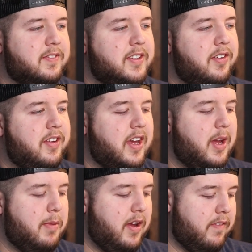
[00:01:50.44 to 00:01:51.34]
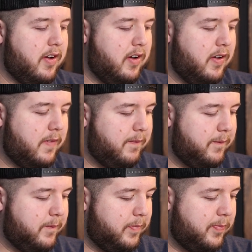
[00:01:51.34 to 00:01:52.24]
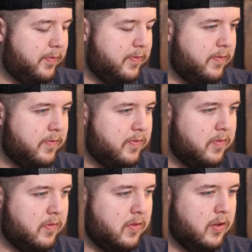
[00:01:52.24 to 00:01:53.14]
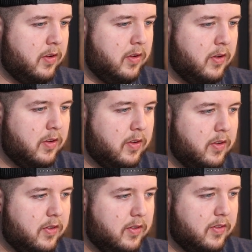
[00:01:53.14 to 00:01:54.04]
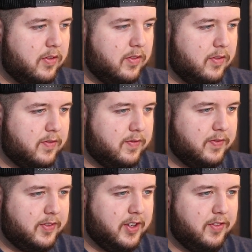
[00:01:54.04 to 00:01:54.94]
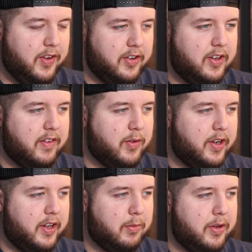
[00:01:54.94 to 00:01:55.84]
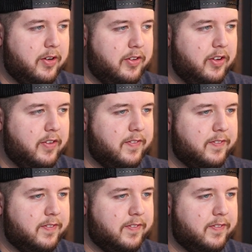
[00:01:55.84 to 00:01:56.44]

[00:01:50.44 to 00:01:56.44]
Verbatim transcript: First time ever. Feels good to have a working computer. It does feel good to have a working computer, too.